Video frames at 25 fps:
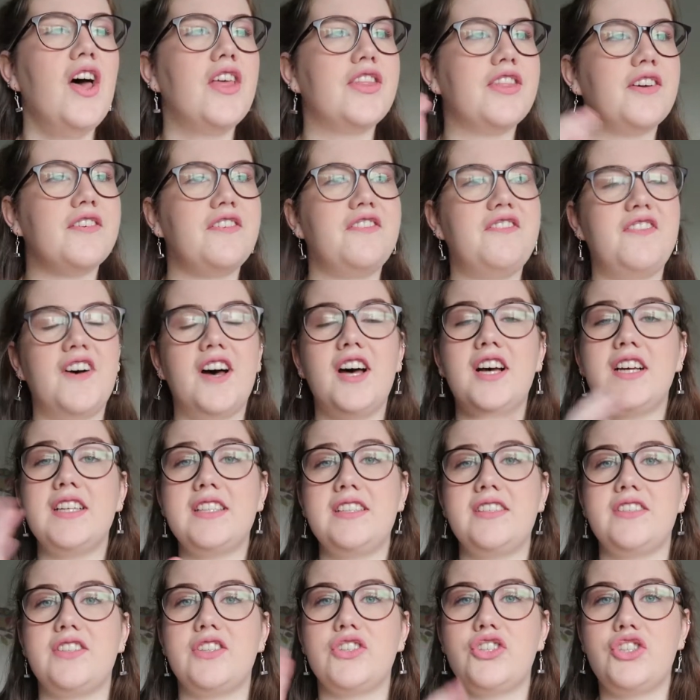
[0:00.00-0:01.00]
the
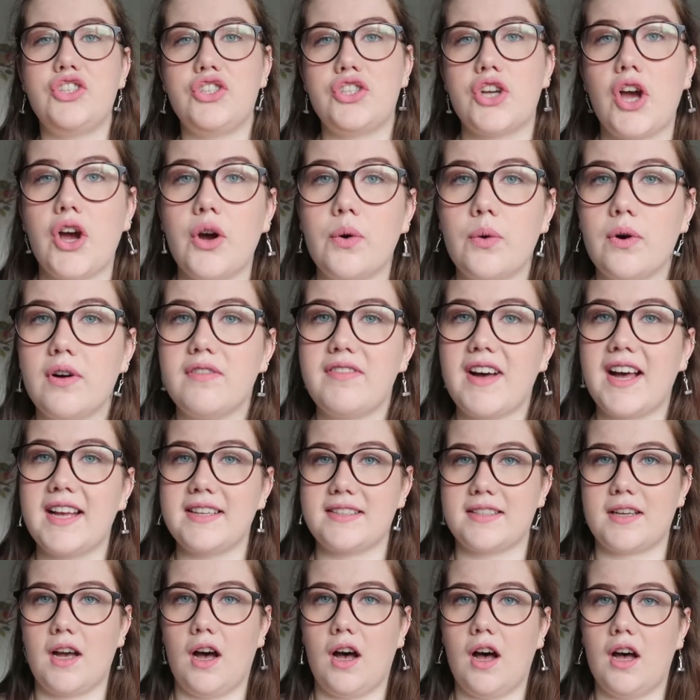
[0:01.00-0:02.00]
first show of
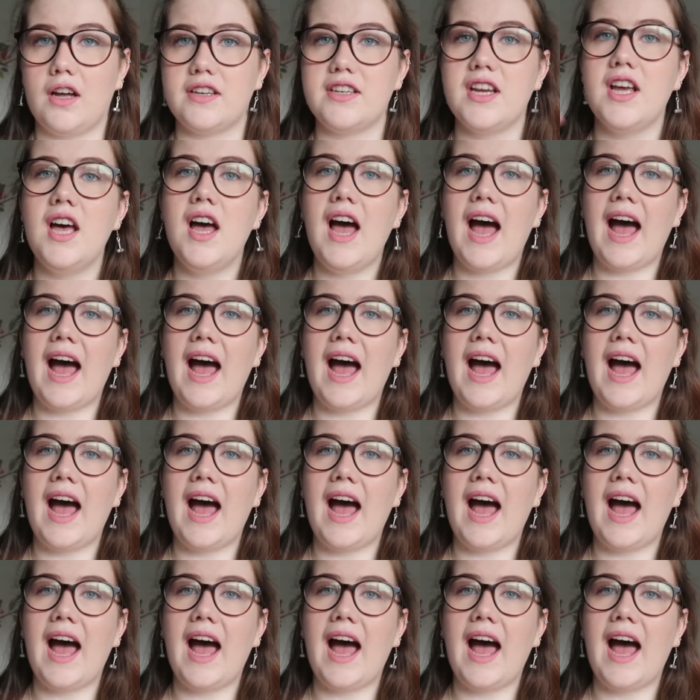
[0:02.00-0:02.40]
Asgard